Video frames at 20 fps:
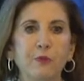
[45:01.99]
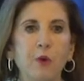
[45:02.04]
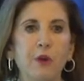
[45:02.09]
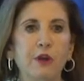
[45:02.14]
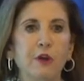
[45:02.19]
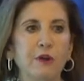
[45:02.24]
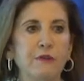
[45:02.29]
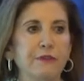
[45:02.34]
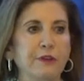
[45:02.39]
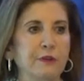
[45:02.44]
What
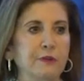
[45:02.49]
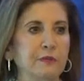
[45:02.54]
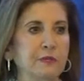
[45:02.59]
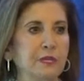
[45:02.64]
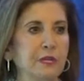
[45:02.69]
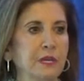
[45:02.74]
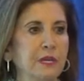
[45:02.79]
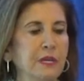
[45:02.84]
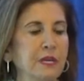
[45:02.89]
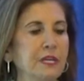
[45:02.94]
are those?
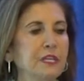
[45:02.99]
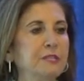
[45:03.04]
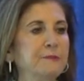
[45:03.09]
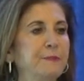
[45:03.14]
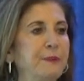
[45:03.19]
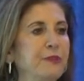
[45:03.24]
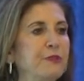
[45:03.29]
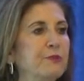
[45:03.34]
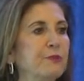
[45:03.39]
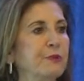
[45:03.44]
A
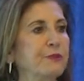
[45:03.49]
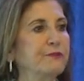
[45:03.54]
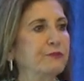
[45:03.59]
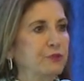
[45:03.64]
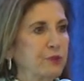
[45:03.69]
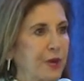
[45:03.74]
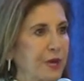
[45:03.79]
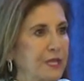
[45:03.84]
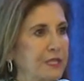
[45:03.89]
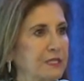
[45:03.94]
spendthrift
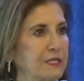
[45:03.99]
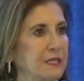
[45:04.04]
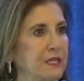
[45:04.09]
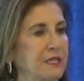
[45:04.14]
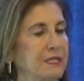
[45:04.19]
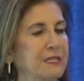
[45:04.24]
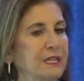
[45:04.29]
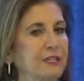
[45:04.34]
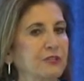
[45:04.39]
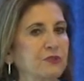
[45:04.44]
trust
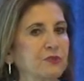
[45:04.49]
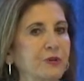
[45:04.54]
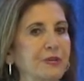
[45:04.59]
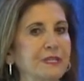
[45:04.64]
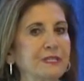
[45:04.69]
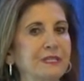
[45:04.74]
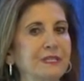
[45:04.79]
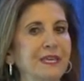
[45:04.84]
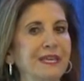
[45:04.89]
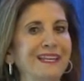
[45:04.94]
is a
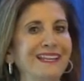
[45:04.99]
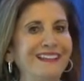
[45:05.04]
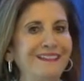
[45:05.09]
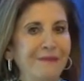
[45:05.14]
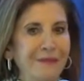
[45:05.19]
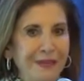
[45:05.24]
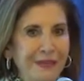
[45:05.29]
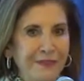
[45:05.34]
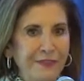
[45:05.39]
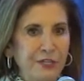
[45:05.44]
trust that
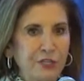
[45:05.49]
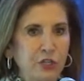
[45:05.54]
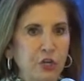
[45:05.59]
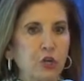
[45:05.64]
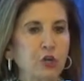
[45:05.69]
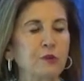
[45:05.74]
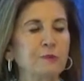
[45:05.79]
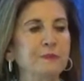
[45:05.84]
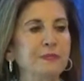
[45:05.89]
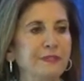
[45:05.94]
in the
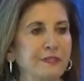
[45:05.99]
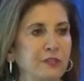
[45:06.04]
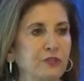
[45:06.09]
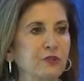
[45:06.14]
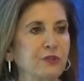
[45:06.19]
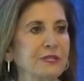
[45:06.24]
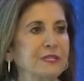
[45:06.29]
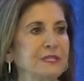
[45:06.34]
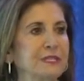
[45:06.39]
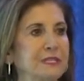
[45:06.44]
terms of the
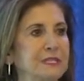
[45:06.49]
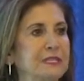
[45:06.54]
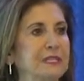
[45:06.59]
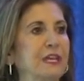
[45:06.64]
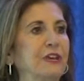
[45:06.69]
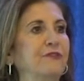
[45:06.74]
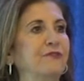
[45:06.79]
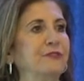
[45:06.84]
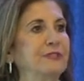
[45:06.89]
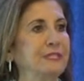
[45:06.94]
trust
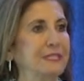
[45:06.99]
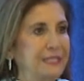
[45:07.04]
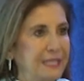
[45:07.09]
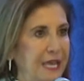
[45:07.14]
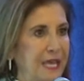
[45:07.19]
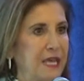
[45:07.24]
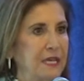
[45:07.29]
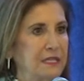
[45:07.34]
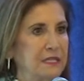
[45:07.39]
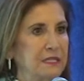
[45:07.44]
itself, it
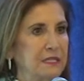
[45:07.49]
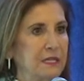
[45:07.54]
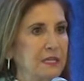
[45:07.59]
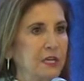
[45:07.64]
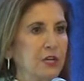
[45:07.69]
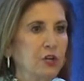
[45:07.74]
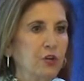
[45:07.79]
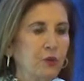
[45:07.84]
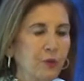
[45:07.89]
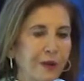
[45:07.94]
says
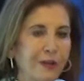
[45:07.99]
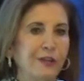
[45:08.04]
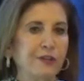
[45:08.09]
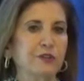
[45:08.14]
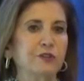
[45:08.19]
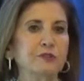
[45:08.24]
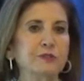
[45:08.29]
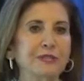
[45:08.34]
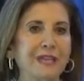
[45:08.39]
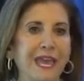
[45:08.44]

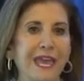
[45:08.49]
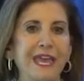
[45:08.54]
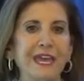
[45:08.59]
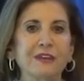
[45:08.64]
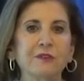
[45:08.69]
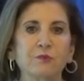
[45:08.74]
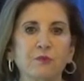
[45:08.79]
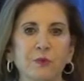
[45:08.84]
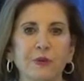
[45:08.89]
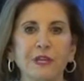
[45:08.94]
creditors
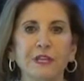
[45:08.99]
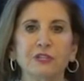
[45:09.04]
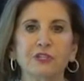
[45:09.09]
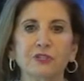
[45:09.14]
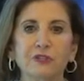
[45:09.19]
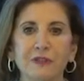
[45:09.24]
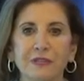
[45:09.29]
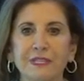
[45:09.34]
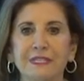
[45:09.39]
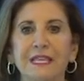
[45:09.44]
can't
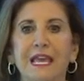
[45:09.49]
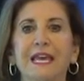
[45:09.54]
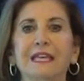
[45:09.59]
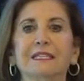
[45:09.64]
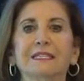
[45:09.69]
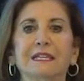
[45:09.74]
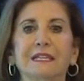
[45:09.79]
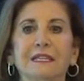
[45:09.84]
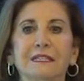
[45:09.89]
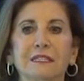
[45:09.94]
reach these
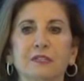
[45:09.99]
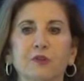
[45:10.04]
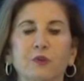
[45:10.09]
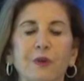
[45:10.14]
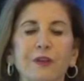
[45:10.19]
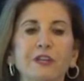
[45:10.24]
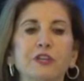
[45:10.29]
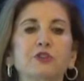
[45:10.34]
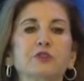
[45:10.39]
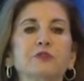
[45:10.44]
assets.
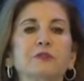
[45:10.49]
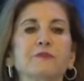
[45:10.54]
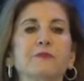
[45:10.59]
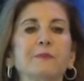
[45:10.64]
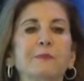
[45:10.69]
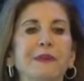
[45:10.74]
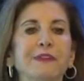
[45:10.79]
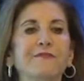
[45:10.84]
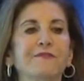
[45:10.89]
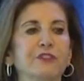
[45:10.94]
Creditors of a
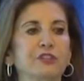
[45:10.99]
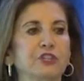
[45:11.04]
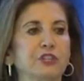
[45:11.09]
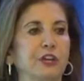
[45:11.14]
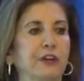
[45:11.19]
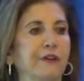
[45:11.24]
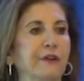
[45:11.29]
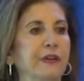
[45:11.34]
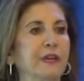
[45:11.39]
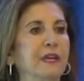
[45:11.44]

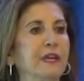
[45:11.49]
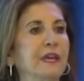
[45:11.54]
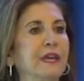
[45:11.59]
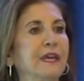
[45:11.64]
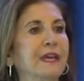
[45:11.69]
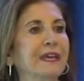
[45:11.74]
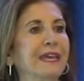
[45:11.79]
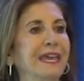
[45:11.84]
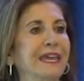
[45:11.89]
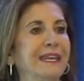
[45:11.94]
beneficiary
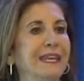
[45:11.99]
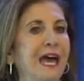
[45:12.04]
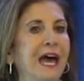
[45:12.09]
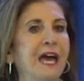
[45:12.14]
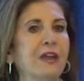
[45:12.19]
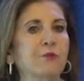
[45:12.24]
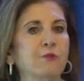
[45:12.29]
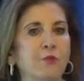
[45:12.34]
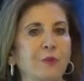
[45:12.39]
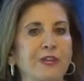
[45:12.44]

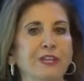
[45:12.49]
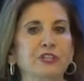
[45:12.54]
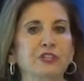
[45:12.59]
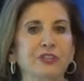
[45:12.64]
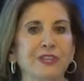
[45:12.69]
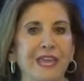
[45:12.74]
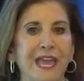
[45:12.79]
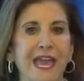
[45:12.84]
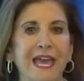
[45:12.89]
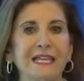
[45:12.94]
cannot reach
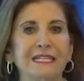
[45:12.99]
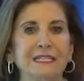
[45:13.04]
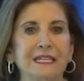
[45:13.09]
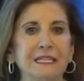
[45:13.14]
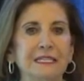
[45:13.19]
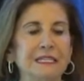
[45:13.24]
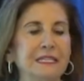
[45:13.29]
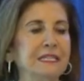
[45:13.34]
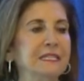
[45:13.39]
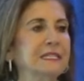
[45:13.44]
the
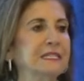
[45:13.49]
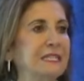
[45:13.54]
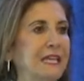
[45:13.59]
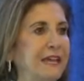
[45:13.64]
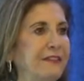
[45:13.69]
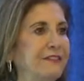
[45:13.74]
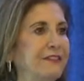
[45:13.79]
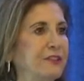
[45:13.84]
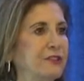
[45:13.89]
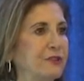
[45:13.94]
assets
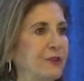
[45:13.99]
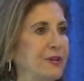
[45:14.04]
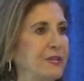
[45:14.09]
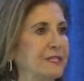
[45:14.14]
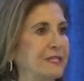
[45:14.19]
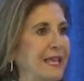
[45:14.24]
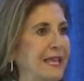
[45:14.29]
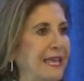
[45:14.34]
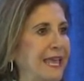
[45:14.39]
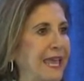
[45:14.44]
inside the
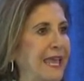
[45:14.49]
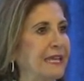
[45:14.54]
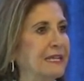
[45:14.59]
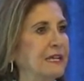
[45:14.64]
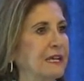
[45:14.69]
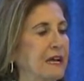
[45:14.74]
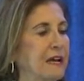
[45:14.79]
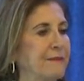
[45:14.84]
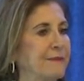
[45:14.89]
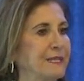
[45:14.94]
trust. They
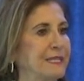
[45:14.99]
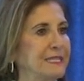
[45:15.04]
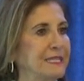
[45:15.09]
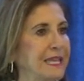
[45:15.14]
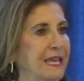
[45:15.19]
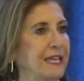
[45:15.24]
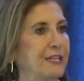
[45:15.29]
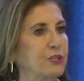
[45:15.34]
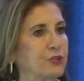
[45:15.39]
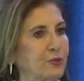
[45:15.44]
can't come and
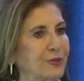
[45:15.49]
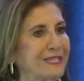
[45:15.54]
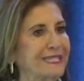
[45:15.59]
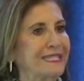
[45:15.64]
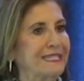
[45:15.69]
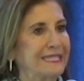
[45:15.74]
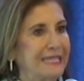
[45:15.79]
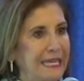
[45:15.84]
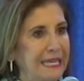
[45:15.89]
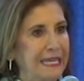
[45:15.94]
say,
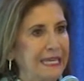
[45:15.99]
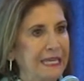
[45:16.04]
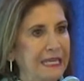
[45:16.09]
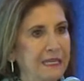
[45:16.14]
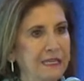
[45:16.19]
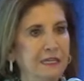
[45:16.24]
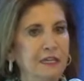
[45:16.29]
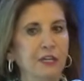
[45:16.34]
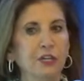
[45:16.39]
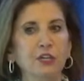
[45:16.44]

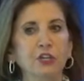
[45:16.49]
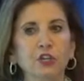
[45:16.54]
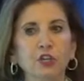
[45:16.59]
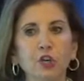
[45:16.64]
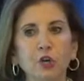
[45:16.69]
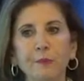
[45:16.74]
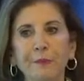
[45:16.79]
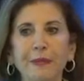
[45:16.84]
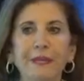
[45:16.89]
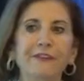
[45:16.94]
trustee,
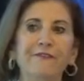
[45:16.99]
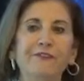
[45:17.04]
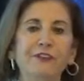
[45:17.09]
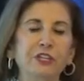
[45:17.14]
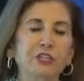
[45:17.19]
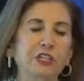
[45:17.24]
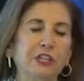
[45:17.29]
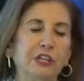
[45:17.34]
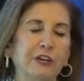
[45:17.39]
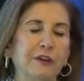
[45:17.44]
your
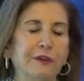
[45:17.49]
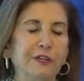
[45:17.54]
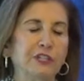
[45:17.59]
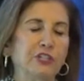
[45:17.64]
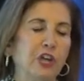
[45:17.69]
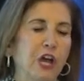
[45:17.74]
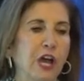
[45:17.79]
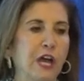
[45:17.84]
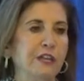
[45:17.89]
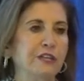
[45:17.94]
beneficiary,
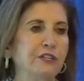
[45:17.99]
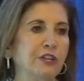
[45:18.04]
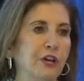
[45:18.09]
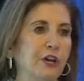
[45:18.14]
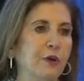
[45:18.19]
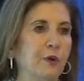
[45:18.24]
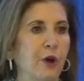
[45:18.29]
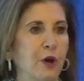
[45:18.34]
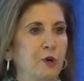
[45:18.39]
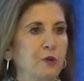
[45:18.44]
John
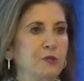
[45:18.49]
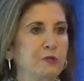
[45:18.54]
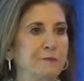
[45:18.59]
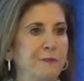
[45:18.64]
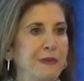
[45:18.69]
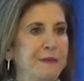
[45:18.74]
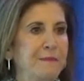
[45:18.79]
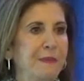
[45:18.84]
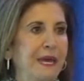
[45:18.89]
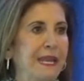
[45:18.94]
Doe, owes
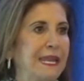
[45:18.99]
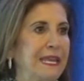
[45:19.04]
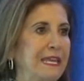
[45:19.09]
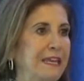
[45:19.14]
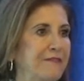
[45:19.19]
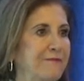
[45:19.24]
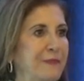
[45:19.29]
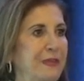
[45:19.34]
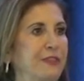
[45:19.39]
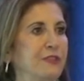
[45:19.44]
me money,
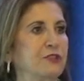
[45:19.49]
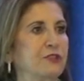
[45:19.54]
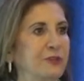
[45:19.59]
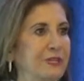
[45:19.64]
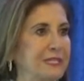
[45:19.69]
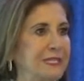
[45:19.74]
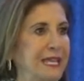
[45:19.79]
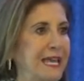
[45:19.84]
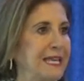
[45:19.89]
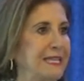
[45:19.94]
give me the
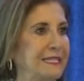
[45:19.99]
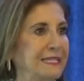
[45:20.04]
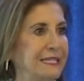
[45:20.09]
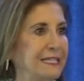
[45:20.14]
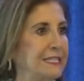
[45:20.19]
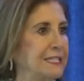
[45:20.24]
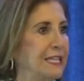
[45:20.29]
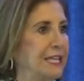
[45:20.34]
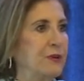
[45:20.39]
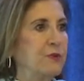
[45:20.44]
trust
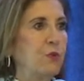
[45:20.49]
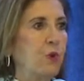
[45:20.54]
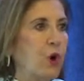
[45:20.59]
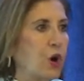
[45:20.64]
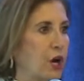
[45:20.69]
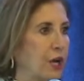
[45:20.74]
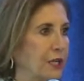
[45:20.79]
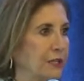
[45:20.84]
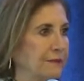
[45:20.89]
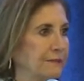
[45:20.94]
assets. Doesn't
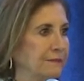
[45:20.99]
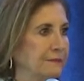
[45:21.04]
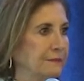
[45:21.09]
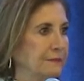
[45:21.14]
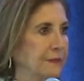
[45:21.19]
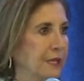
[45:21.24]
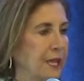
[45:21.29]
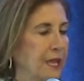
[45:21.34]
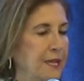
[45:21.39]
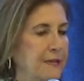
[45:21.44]
work,
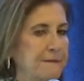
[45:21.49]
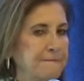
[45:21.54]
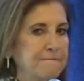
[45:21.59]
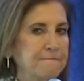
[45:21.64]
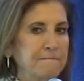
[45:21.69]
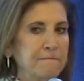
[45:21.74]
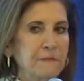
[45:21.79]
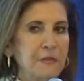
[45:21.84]
okay?